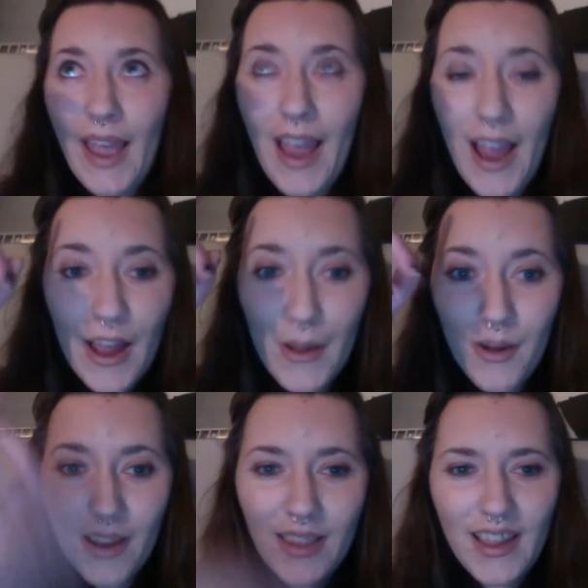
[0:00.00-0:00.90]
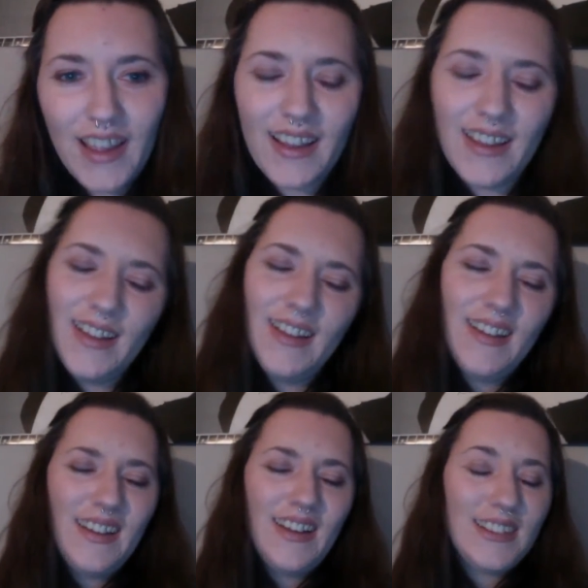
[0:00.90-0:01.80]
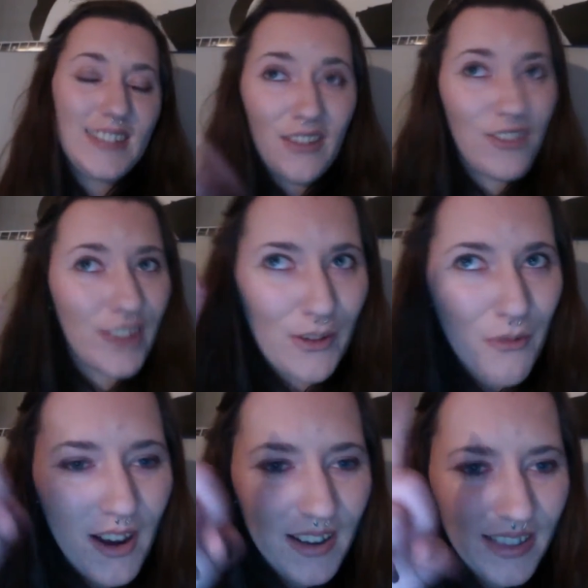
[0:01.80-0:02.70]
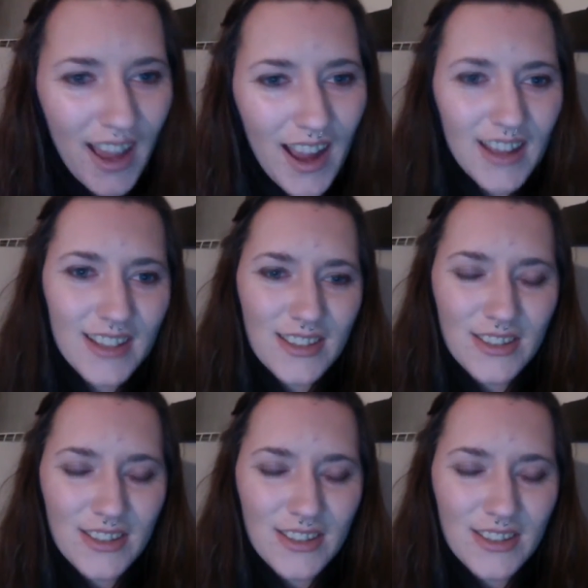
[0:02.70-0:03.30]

I want, like, definitely want that, so.